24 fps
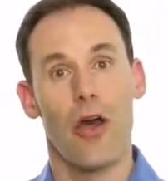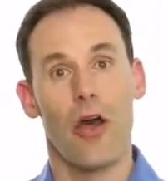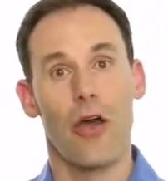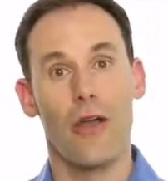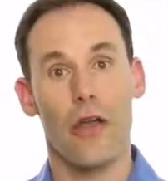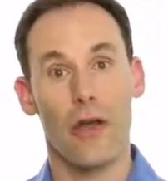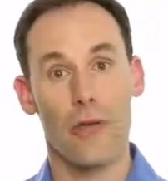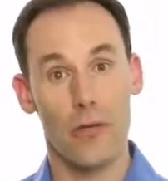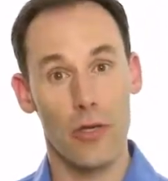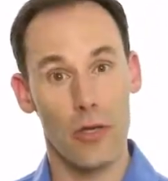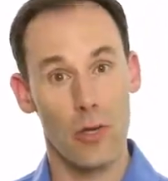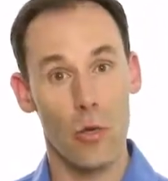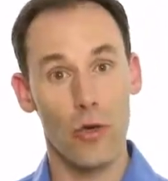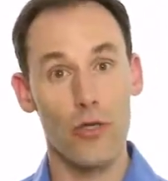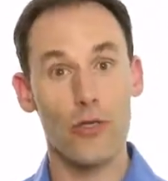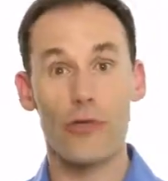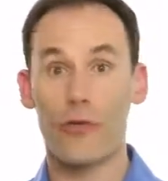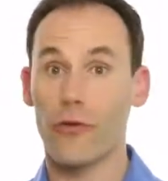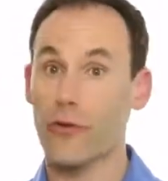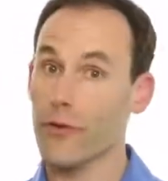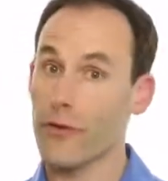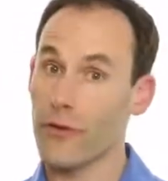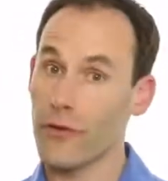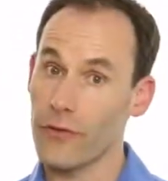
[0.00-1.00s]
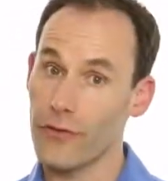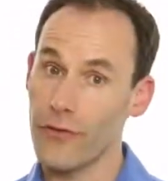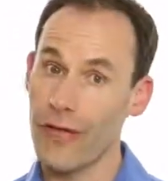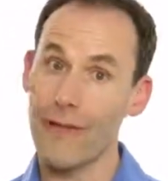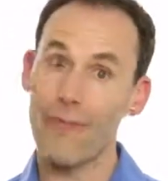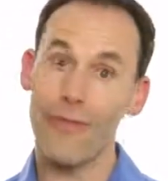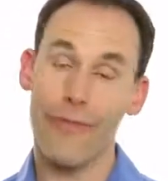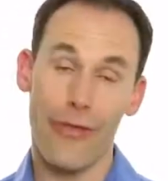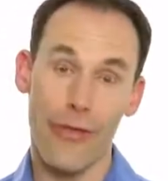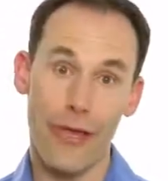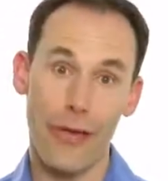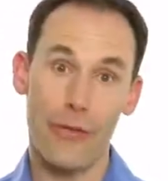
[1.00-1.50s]
And I'm going to want you to do the
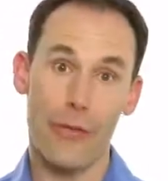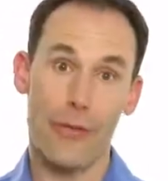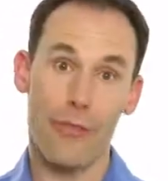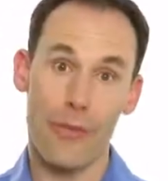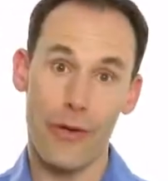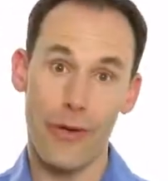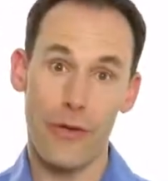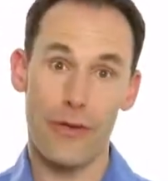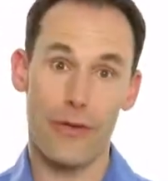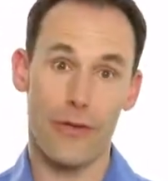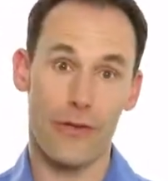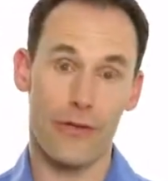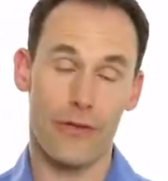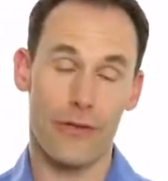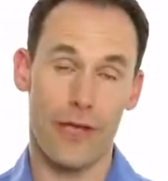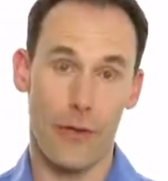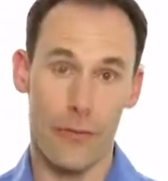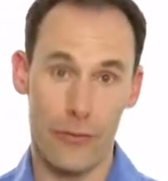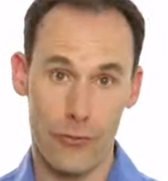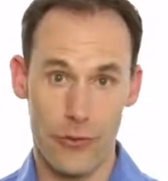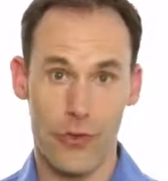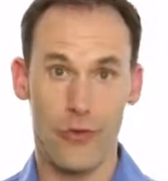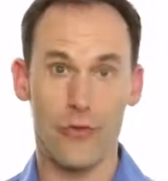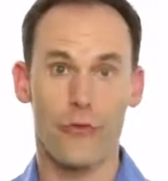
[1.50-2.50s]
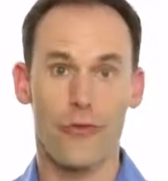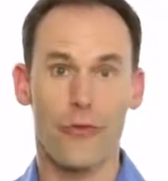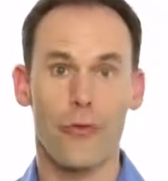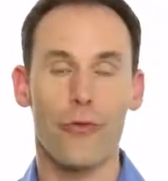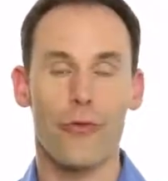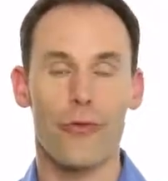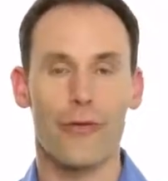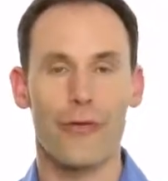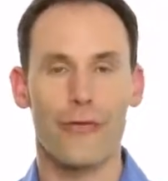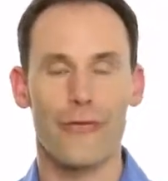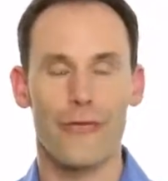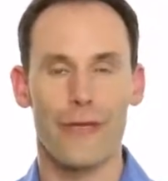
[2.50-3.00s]
same thing with Building Escape, which I'll
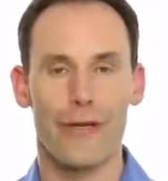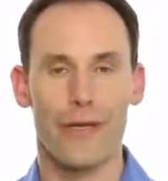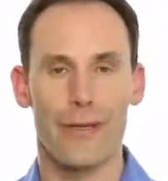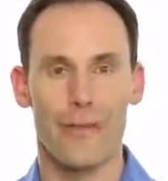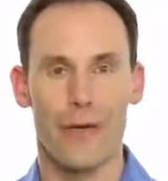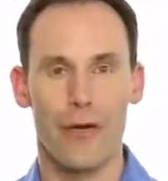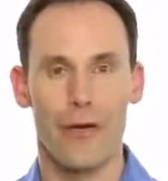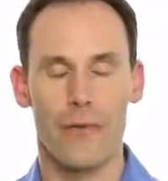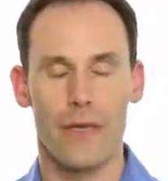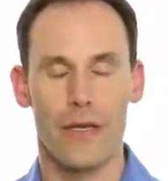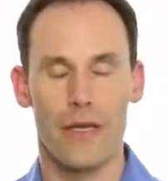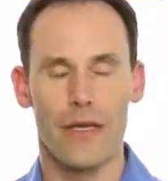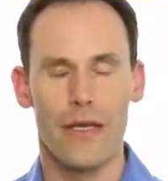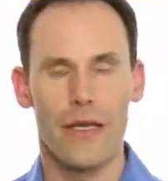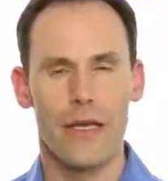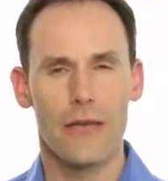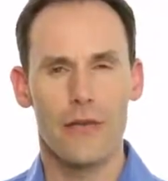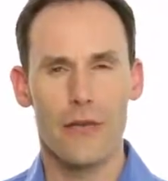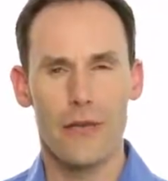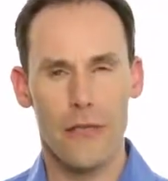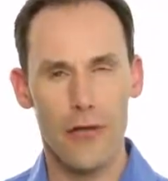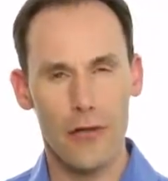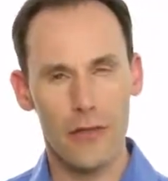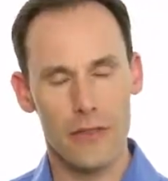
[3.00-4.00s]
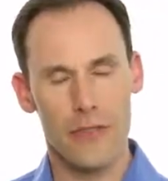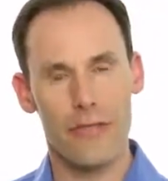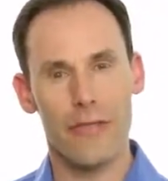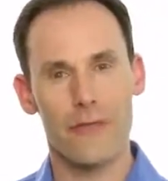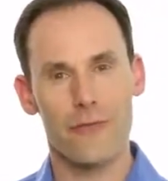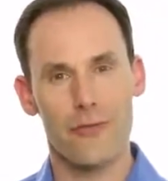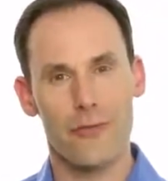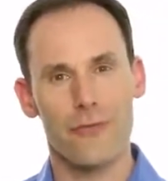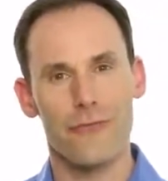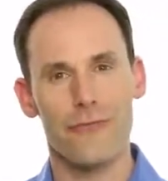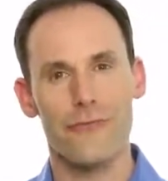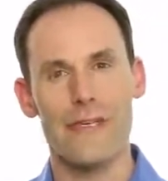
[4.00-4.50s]
talk you through in a moment. So firstly,
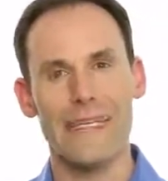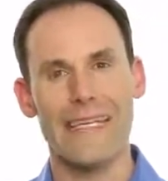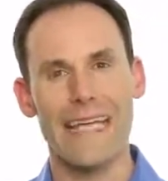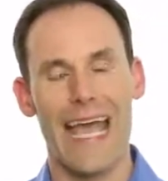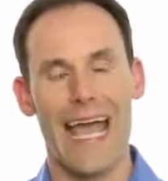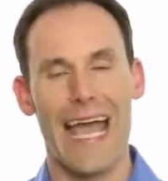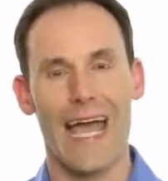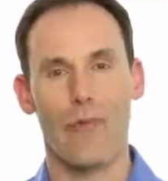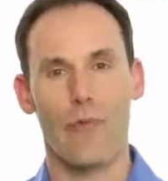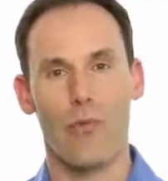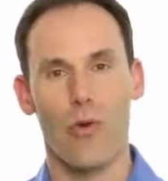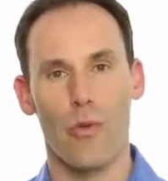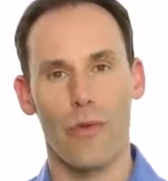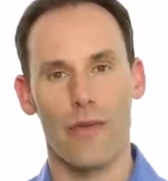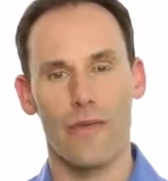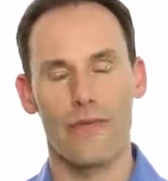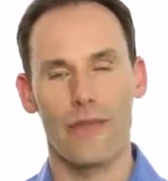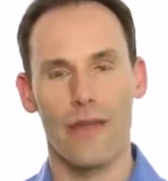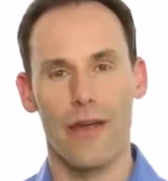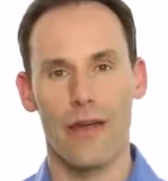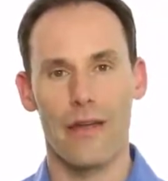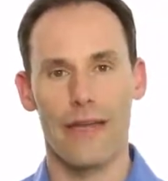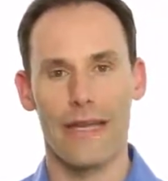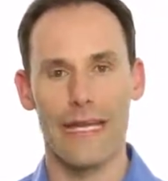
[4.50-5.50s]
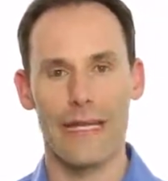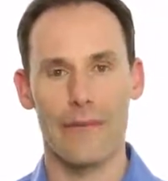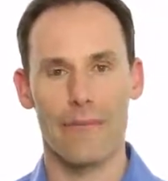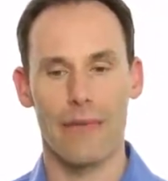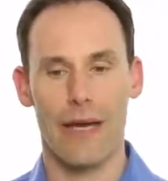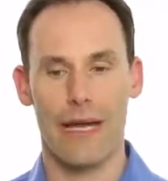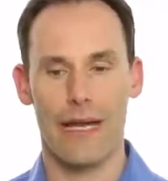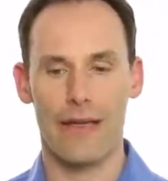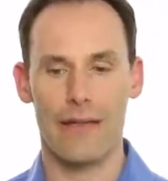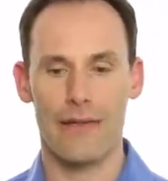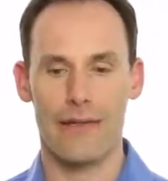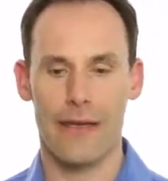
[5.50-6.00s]
let's just recap what we've done in
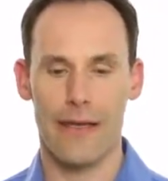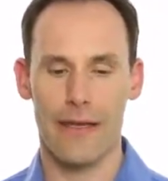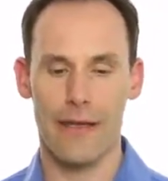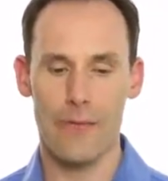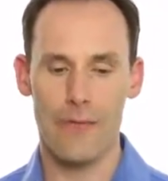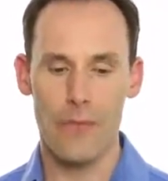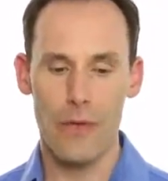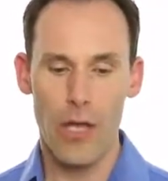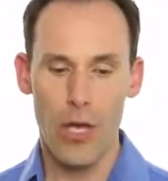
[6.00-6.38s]
Battletang.